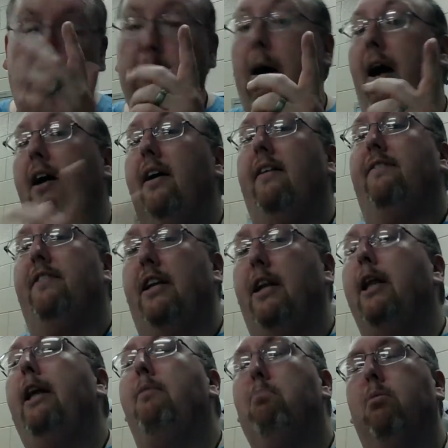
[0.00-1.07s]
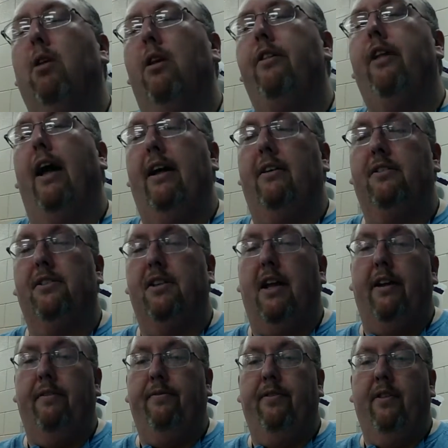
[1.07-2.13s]
puffed, and he blew the house
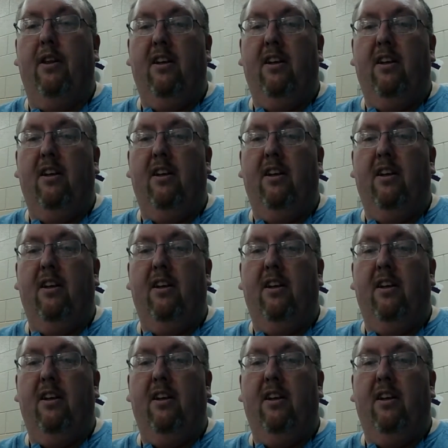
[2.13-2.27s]
down.